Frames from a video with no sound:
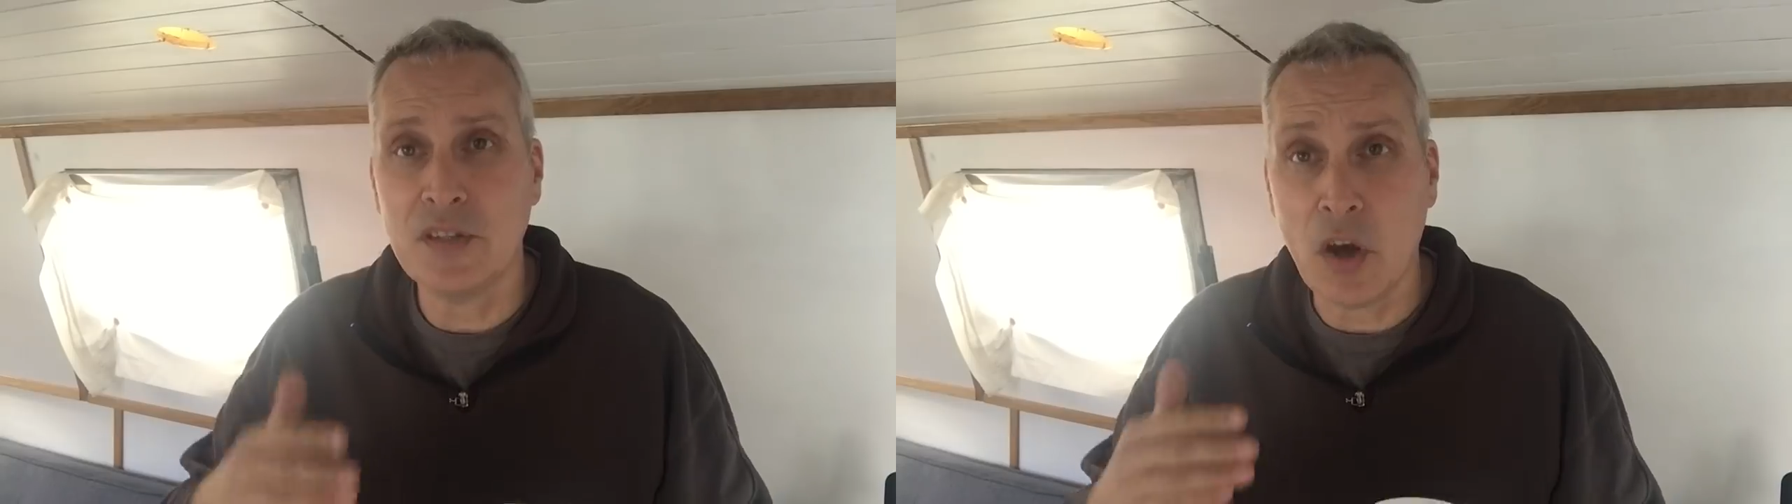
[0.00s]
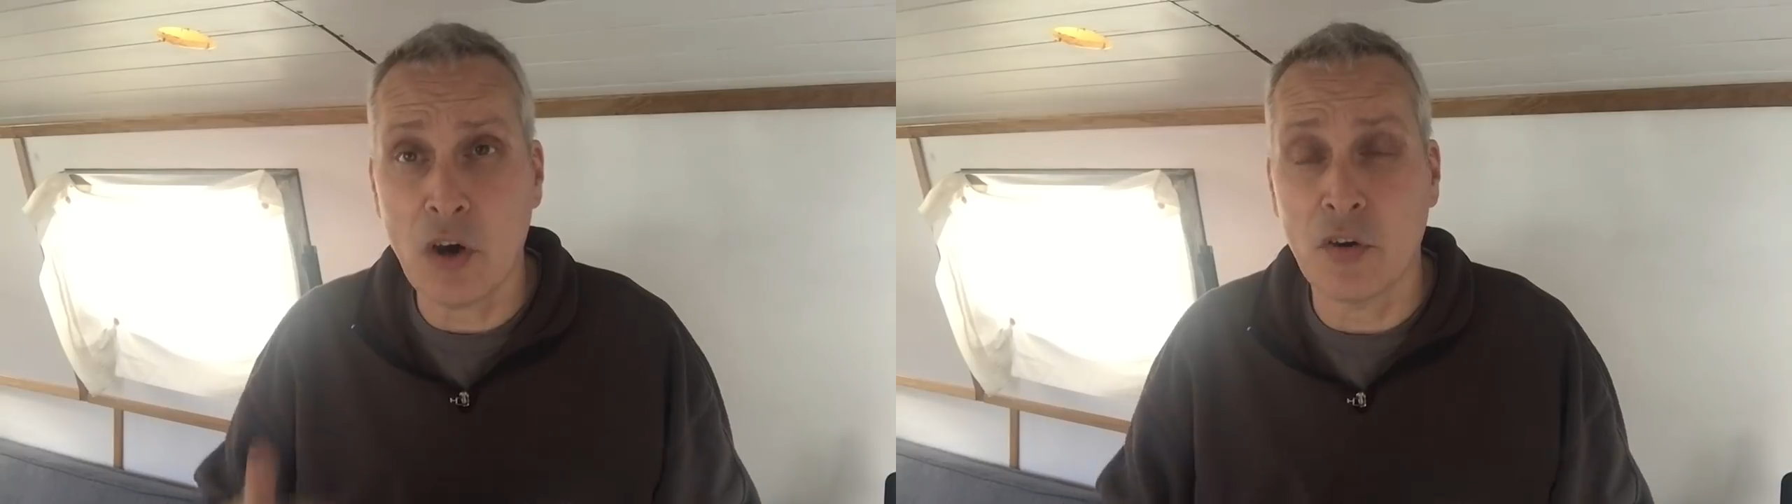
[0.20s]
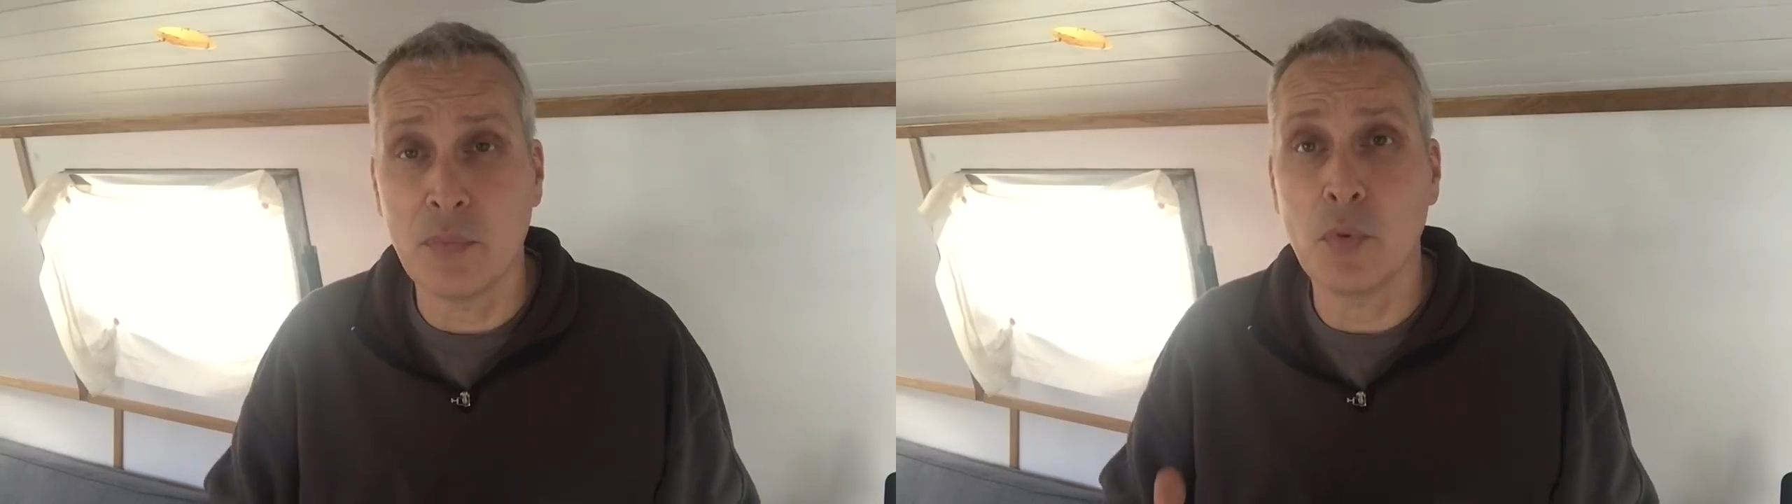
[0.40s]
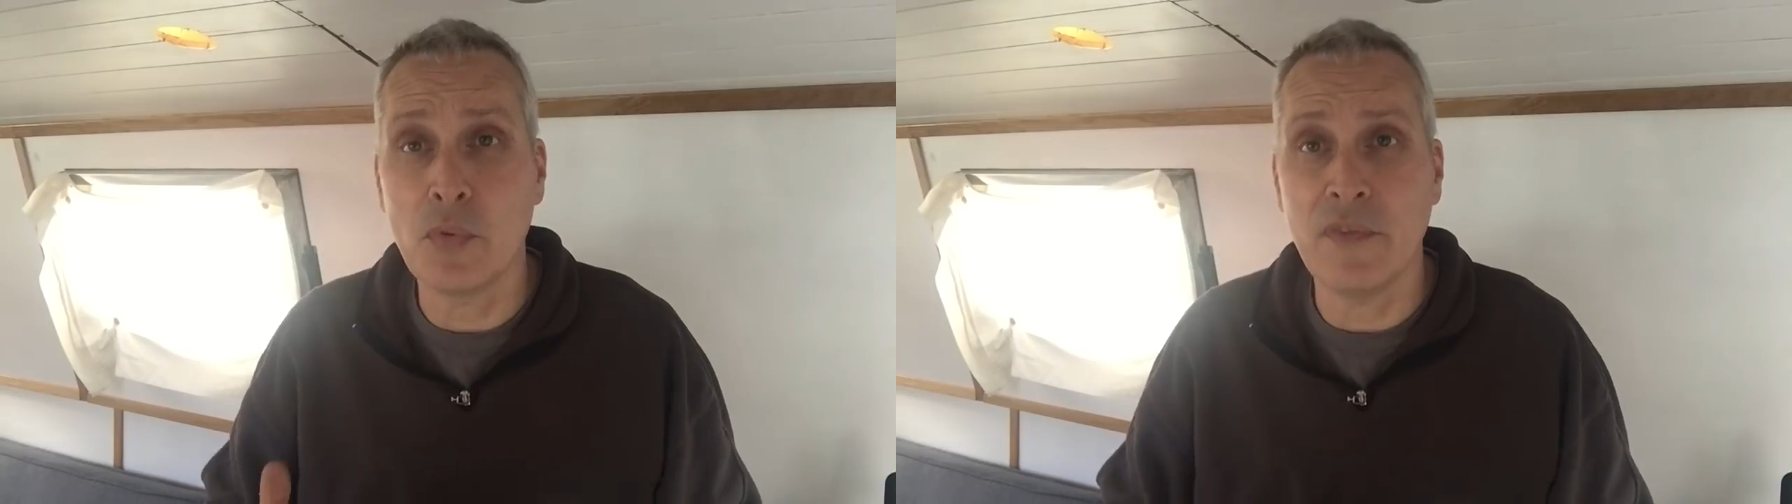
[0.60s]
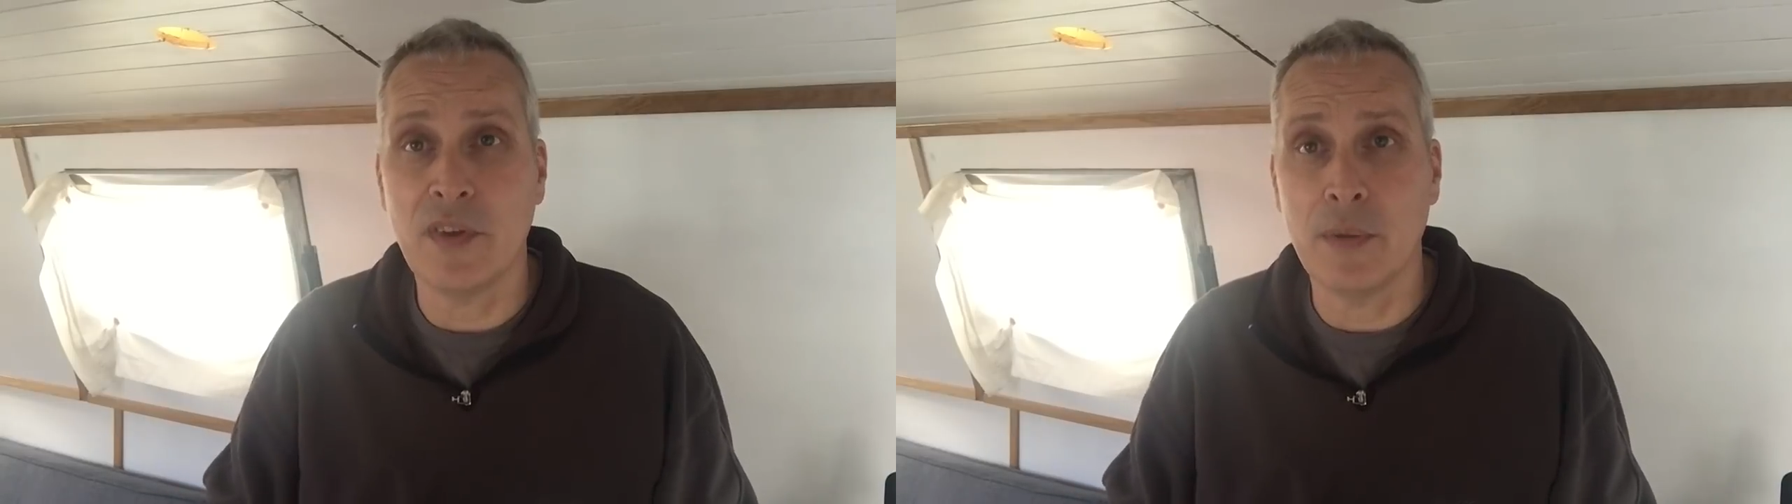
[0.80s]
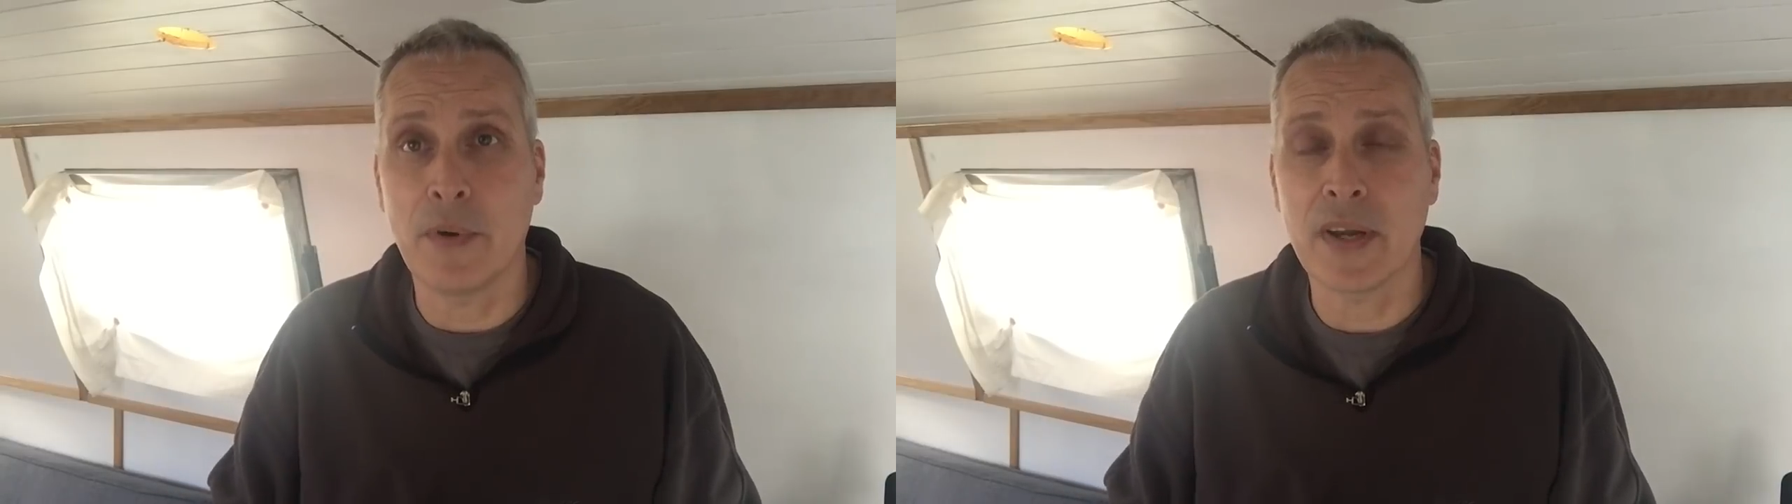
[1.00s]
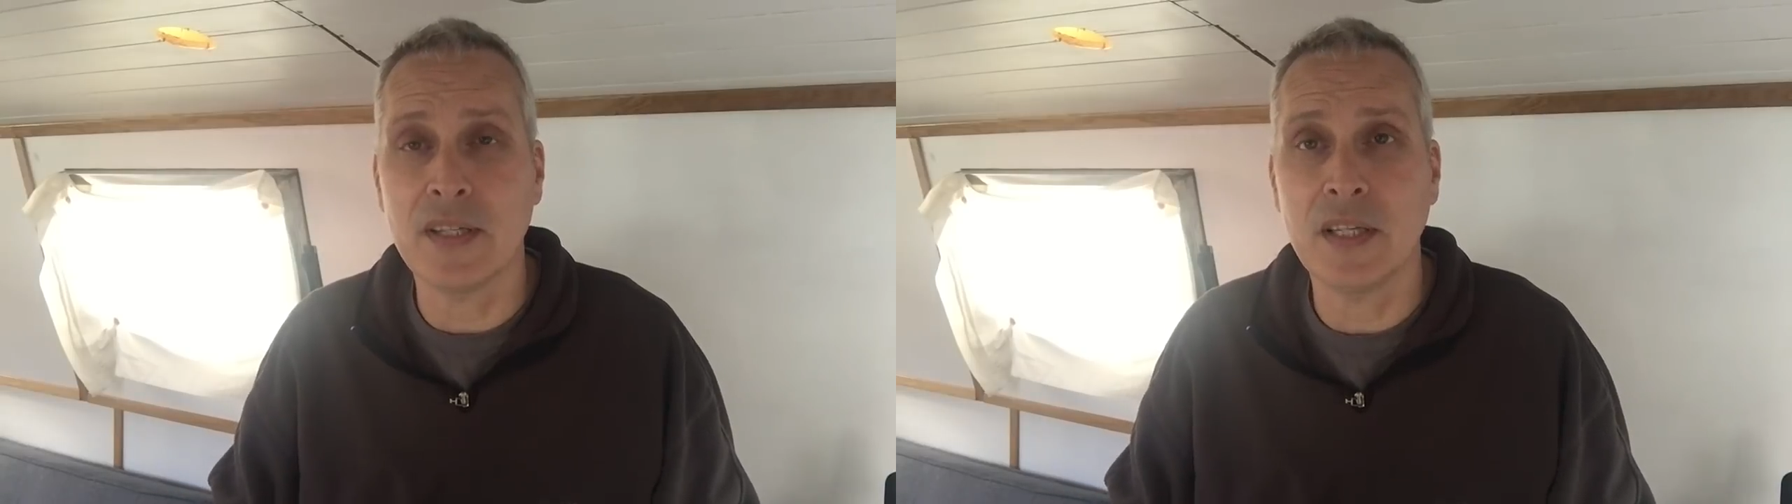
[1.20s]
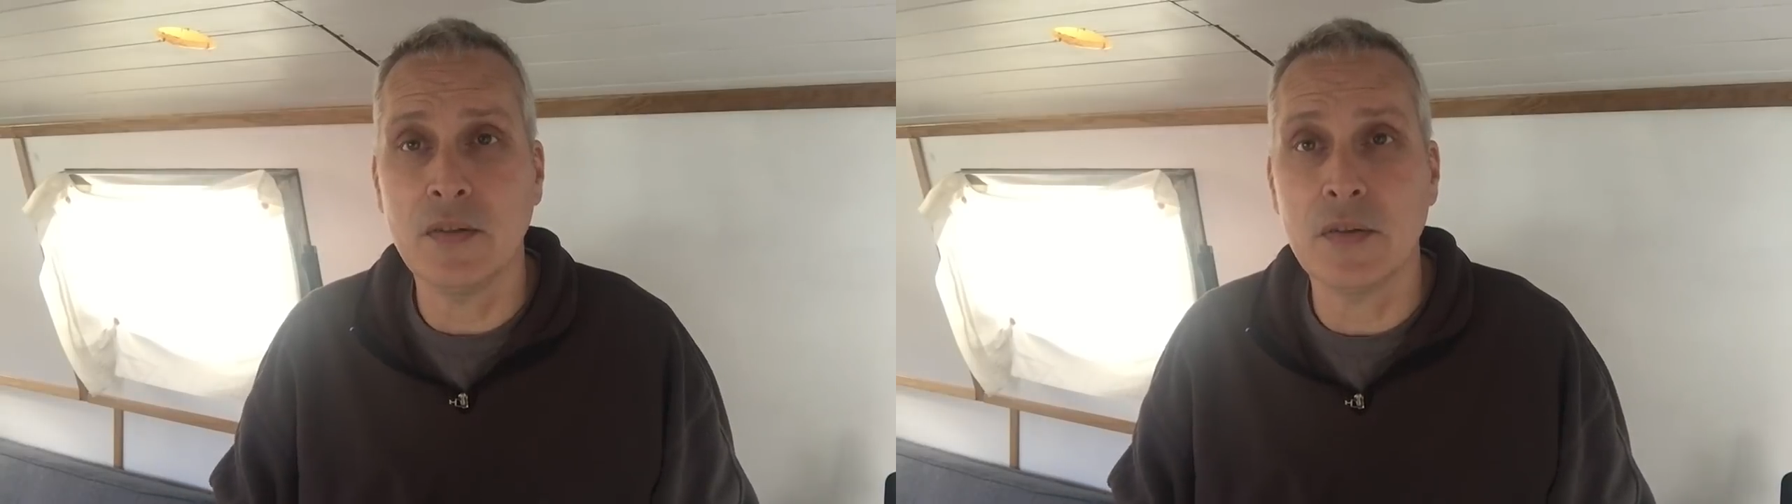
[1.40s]
this horrible
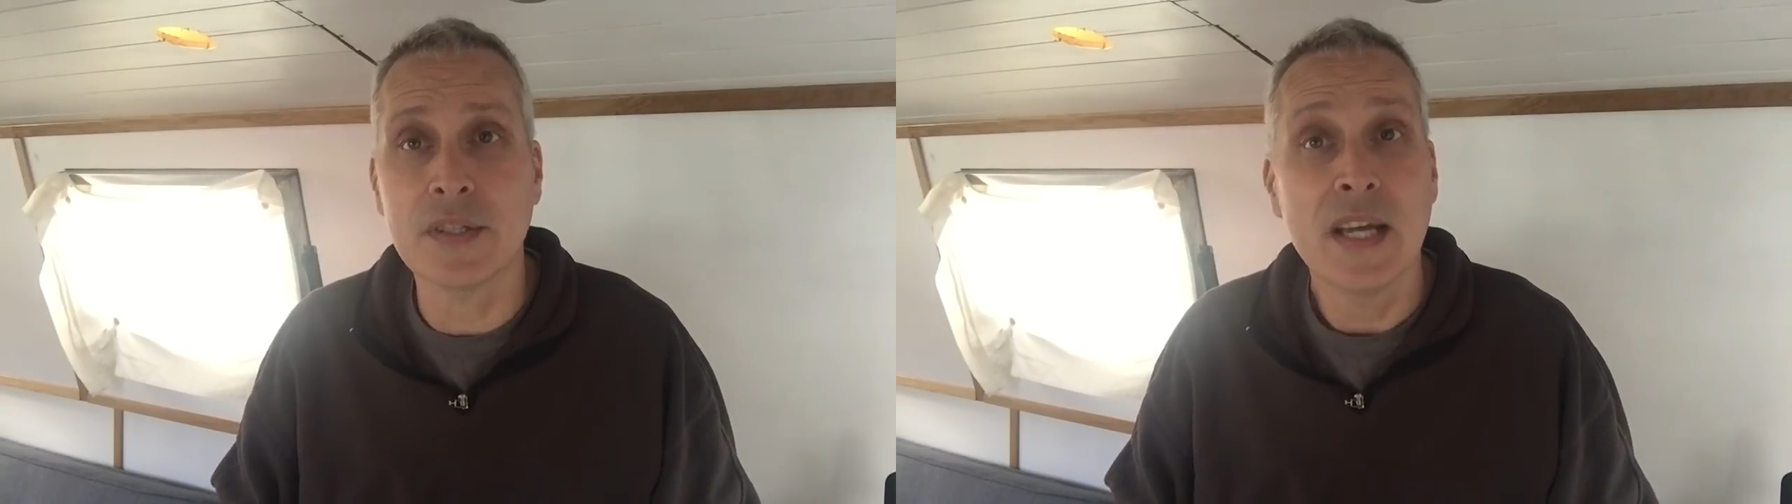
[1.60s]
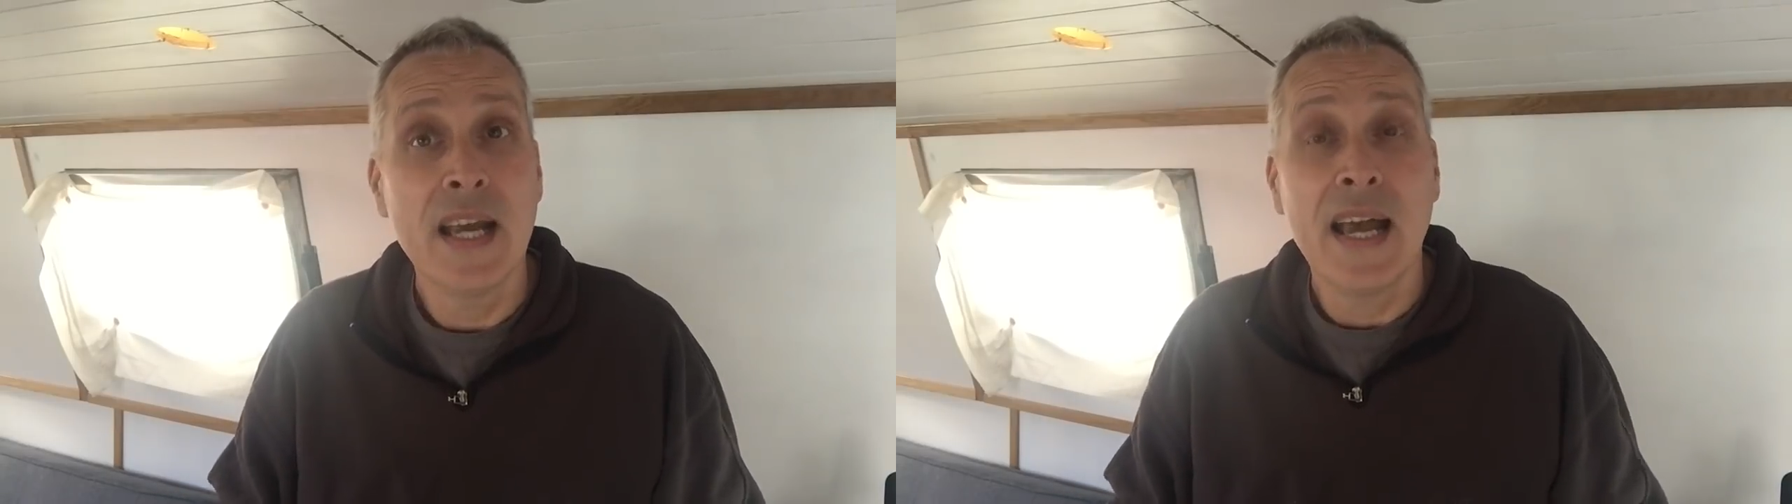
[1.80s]
reverberating noise.